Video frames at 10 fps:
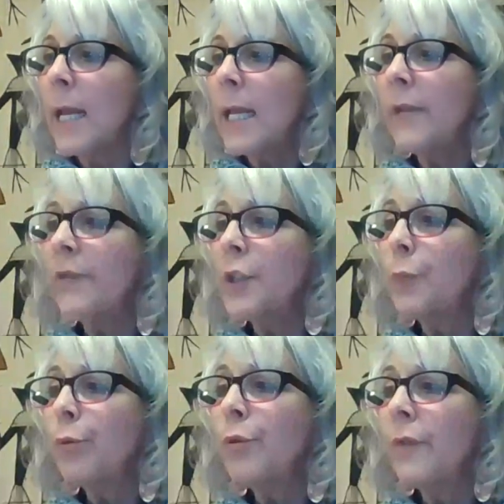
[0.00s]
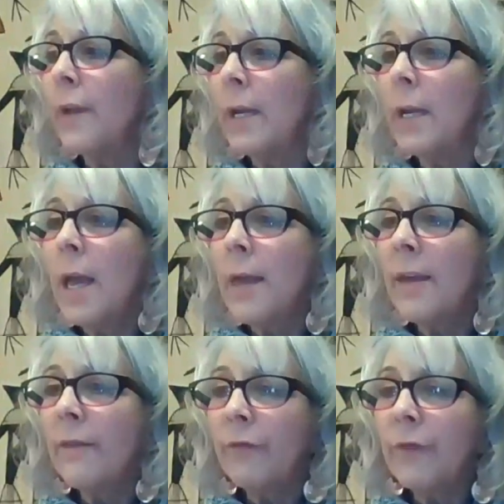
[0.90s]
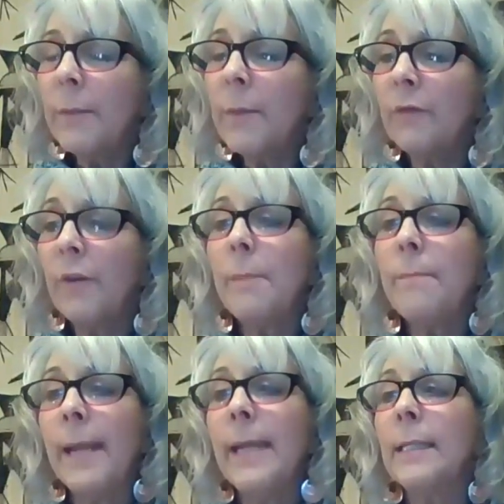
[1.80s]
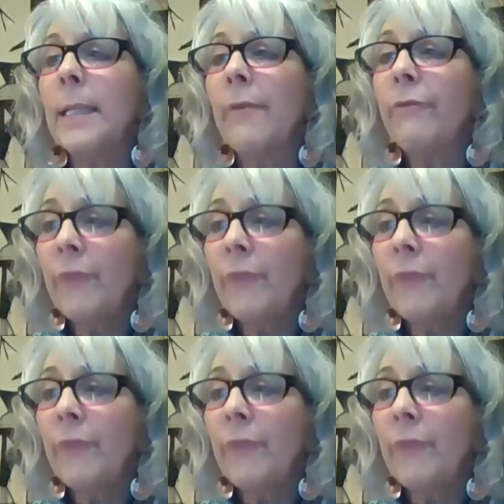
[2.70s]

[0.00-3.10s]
if it's proven that FEMA floodplains have